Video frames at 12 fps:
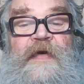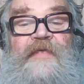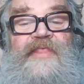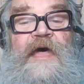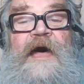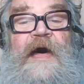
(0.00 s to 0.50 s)

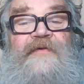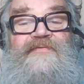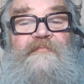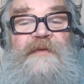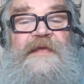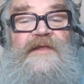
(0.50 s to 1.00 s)
there
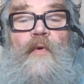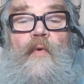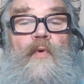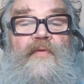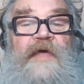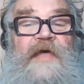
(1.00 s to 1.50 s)
have been
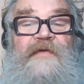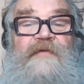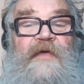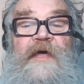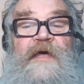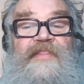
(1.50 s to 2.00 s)
all
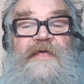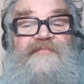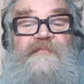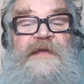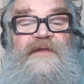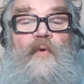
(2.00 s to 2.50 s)

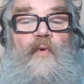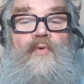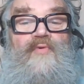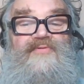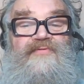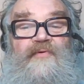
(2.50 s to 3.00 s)

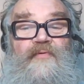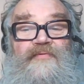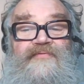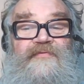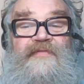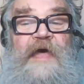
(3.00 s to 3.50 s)

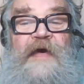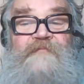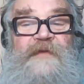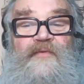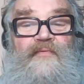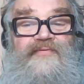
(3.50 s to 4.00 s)
sorts
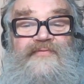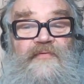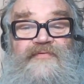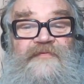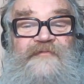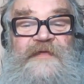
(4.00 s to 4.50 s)

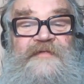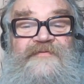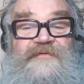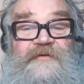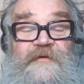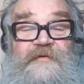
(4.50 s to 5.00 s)
of
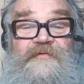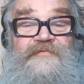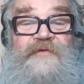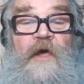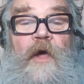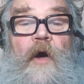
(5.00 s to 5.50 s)

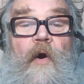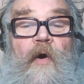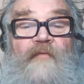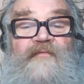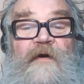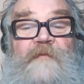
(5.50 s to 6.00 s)
incidents
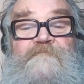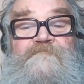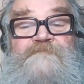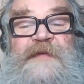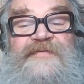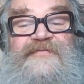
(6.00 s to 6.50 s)
of
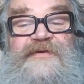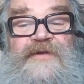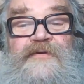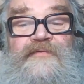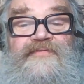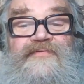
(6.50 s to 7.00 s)

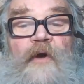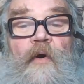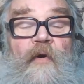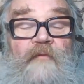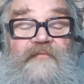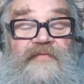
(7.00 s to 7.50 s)
misuse
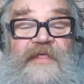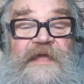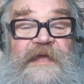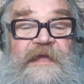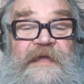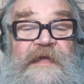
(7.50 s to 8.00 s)
of
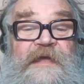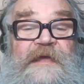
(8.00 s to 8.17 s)
the